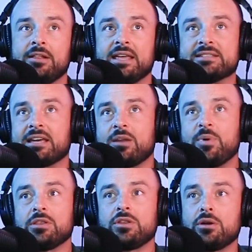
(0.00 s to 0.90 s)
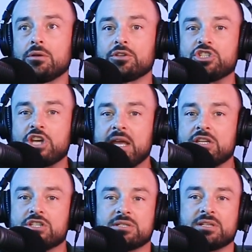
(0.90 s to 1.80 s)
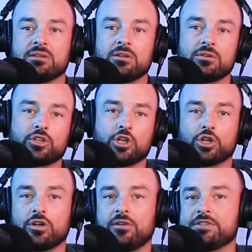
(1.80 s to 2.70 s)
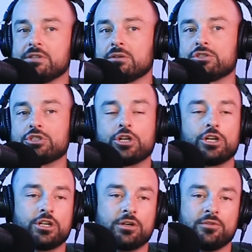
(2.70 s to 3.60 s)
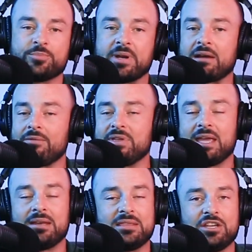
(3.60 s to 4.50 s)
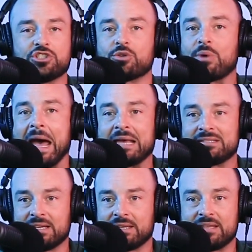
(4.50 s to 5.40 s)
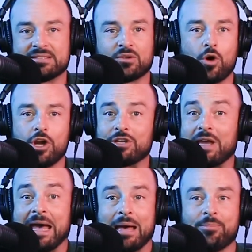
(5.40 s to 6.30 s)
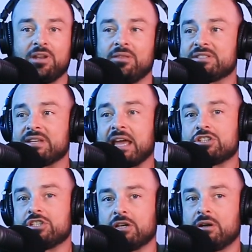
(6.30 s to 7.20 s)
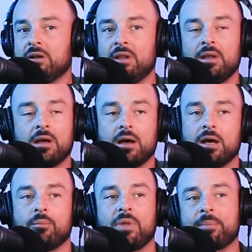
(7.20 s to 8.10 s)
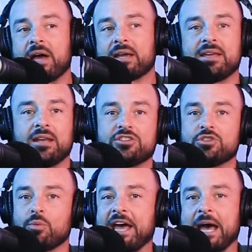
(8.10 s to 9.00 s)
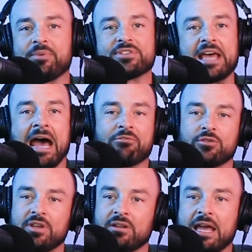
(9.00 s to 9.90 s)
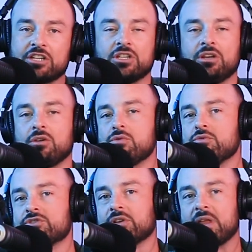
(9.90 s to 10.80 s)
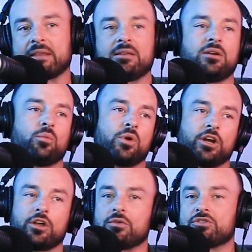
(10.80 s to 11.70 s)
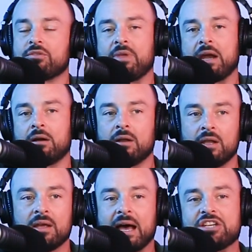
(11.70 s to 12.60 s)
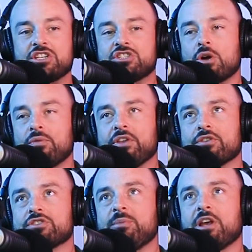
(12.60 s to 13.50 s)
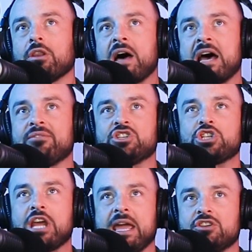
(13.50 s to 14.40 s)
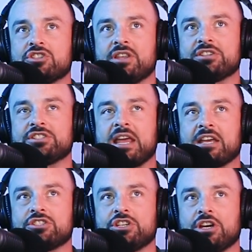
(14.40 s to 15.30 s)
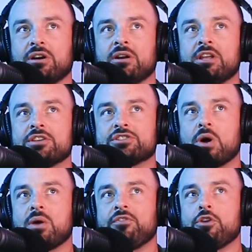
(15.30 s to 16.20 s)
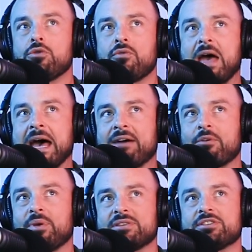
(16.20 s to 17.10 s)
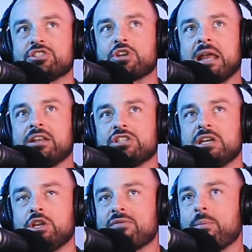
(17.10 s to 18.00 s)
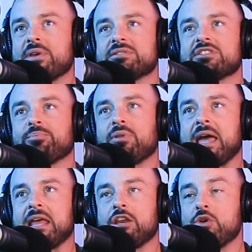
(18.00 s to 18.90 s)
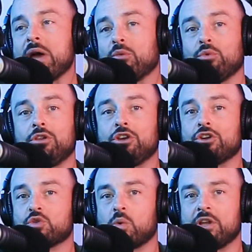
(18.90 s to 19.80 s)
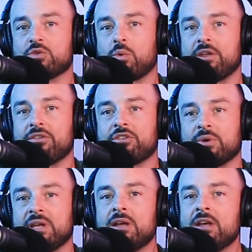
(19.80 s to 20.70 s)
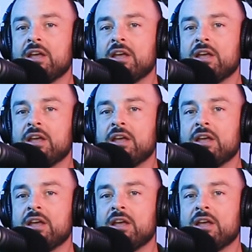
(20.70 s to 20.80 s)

it's going to be little changes and little curves and little turns, but I don't think anything drastic is going to happen in this next year. I'm not going to get into what happens after the election and who's elected and where it goes from there. I just don't think there's going to be a lot of change this next year. So if you have a business strategy and you have a business plan and you had a really good 2023,